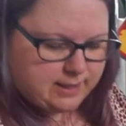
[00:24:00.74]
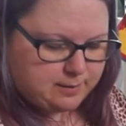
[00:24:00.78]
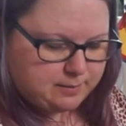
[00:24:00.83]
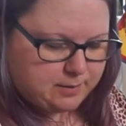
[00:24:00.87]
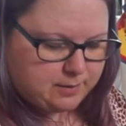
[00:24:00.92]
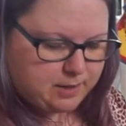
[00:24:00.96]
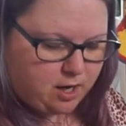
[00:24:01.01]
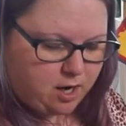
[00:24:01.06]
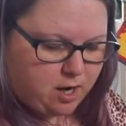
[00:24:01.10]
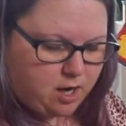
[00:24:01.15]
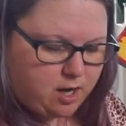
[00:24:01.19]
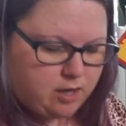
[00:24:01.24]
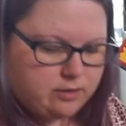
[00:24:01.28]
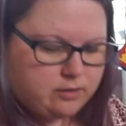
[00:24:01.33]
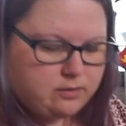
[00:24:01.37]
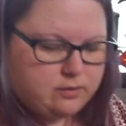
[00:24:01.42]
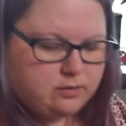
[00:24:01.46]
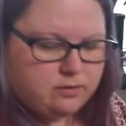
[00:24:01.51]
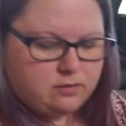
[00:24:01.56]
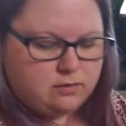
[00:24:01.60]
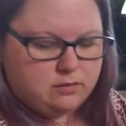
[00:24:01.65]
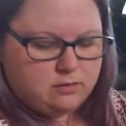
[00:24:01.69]
Khan.
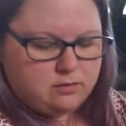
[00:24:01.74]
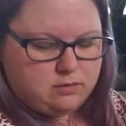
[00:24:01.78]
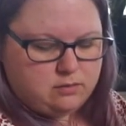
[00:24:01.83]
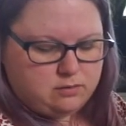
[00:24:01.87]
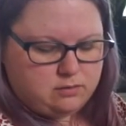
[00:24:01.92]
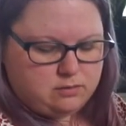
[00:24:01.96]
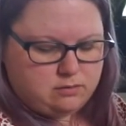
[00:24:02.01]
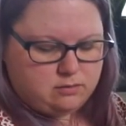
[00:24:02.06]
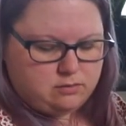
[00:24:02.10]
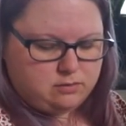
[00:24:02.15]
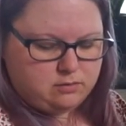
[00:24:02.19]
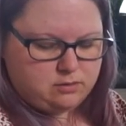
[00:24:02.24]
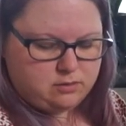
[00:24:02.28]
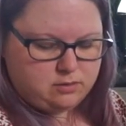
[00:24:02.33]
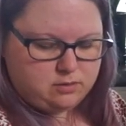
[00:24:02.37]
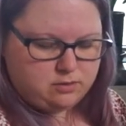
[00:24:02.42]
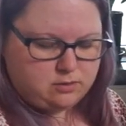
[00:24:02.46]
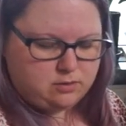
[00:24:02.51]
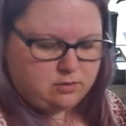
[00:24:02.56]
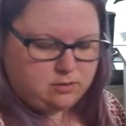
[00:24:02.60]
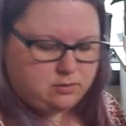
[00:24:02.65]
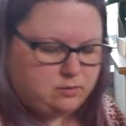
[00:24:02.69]

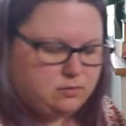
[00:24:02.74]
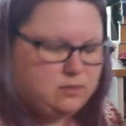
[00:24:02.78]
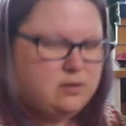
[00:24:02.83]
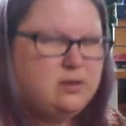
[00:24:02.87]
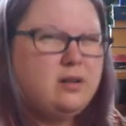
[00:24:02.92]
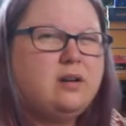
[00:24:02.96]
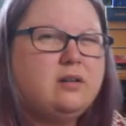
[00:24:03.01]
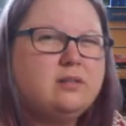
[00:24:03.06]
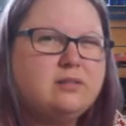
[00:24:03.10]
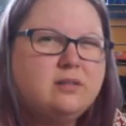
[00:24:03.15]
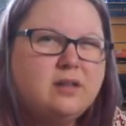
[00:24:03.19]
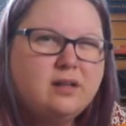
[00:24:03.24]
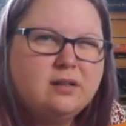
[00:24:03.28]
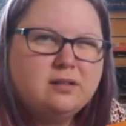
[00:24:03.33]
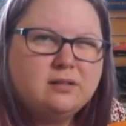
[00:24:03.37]
Well, not.